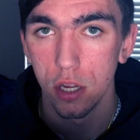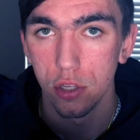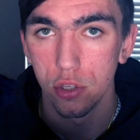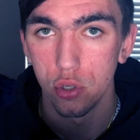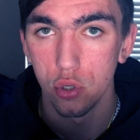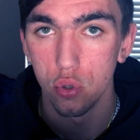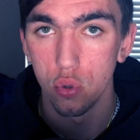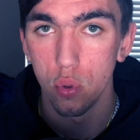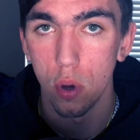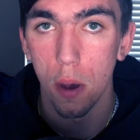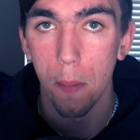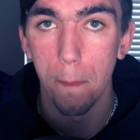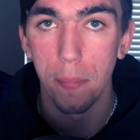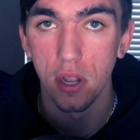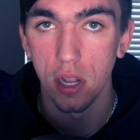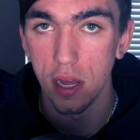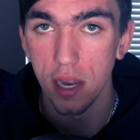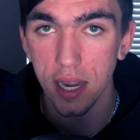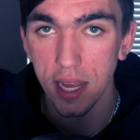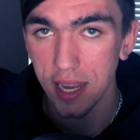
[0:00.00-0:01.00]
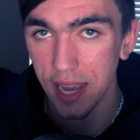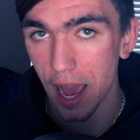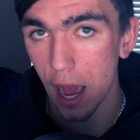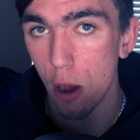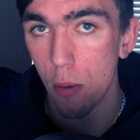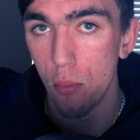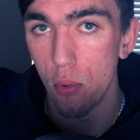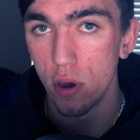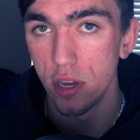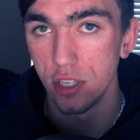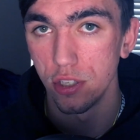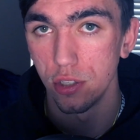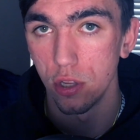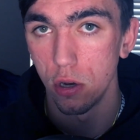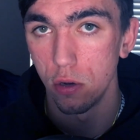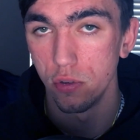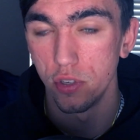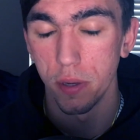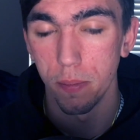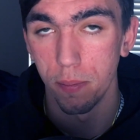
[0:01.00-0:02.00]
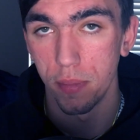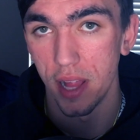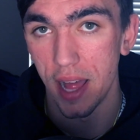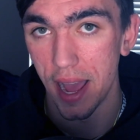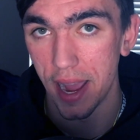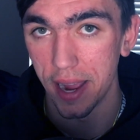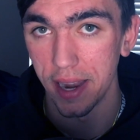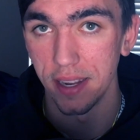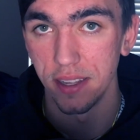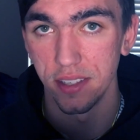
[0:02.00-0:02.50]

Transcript: to bloody Cowboy's nose and blacken